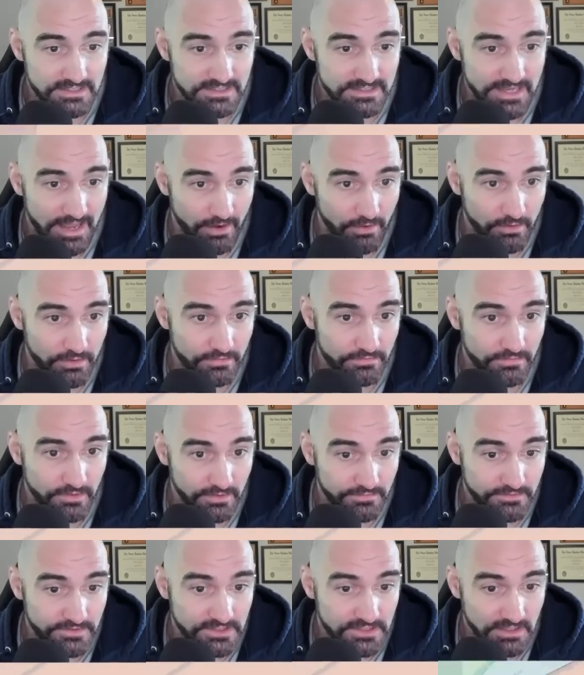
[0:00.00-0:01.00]
a town
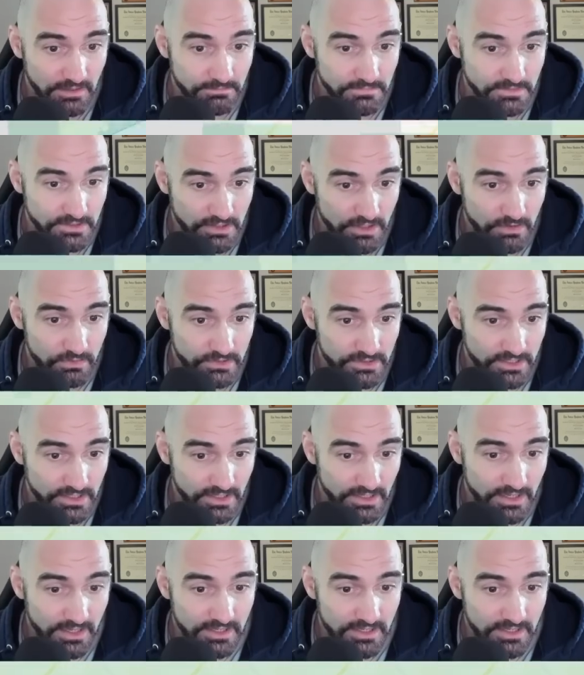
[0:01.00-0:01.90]
of some note.